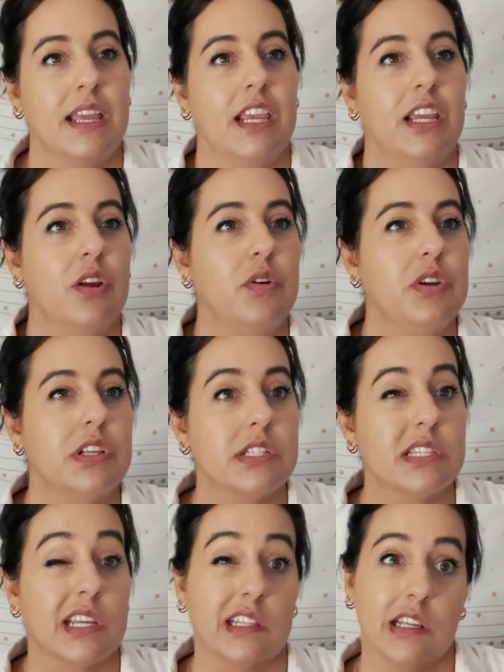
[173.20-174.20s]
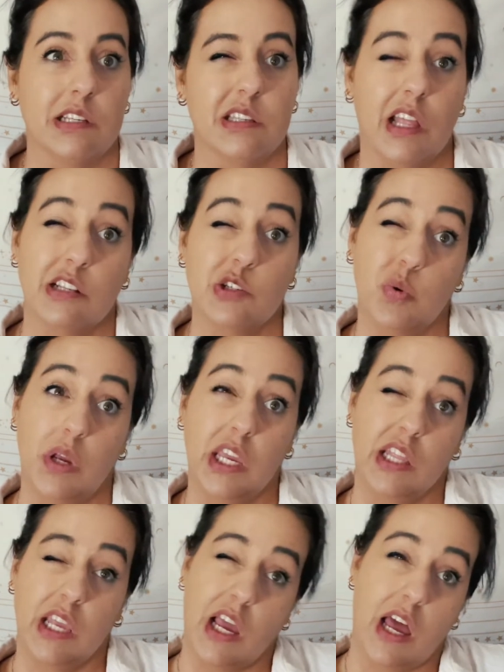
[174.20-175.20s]
you know, you just like that tweak
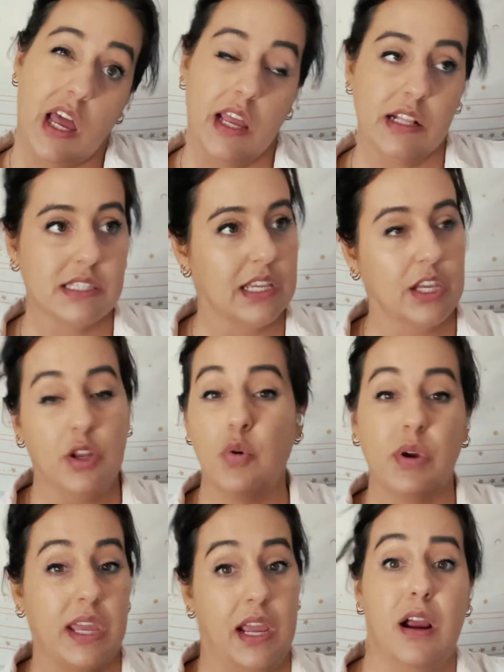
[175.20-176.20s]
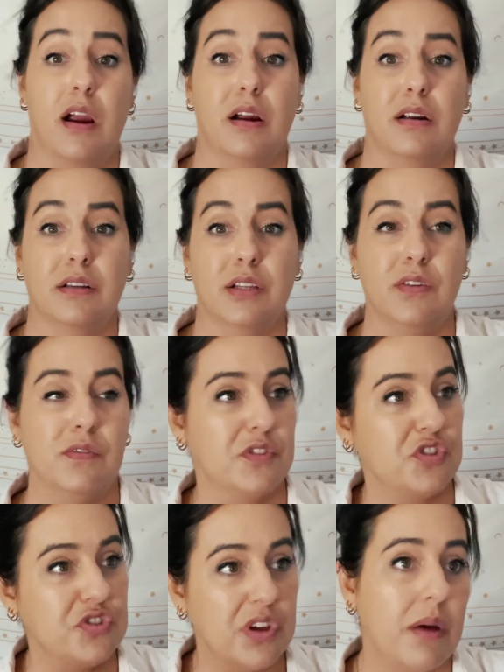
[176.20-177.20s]
in the eye. It's like you don't care. You've
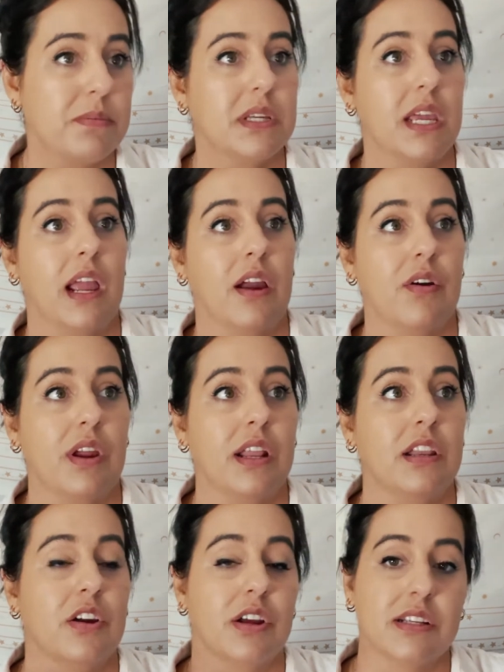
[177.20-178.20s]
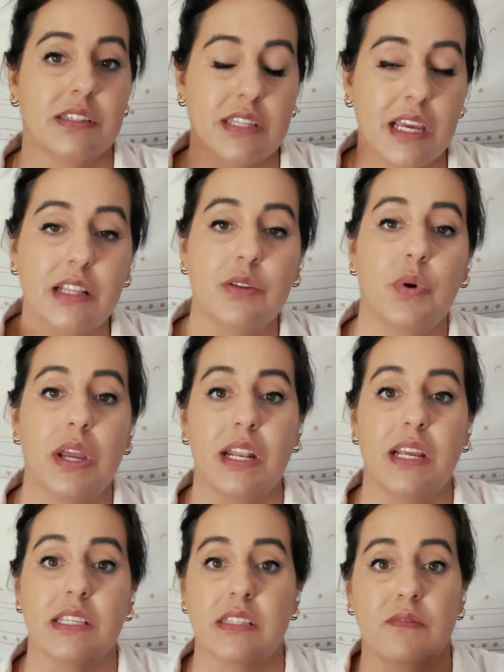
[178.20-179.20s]
stopped caring. You're gonna say it the way it
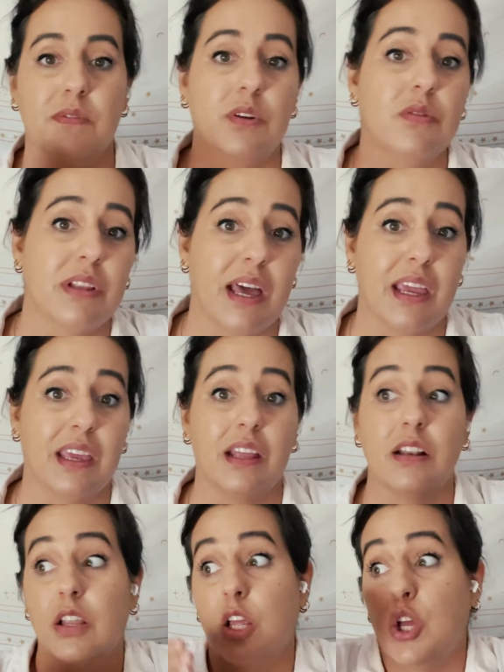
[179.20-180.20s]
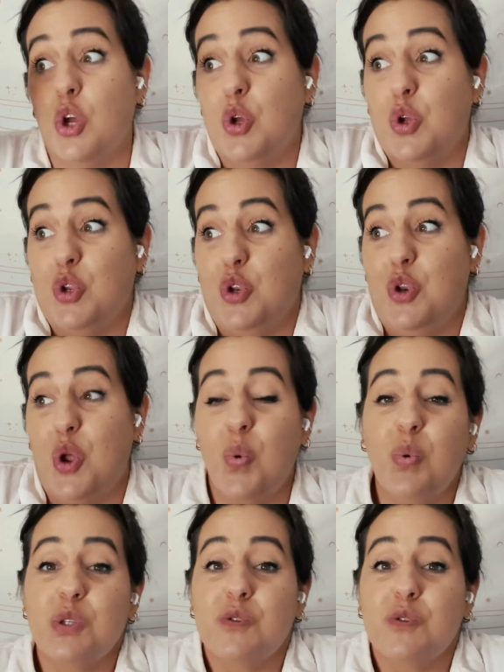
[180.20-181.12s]
is, and if you don't like it, no one's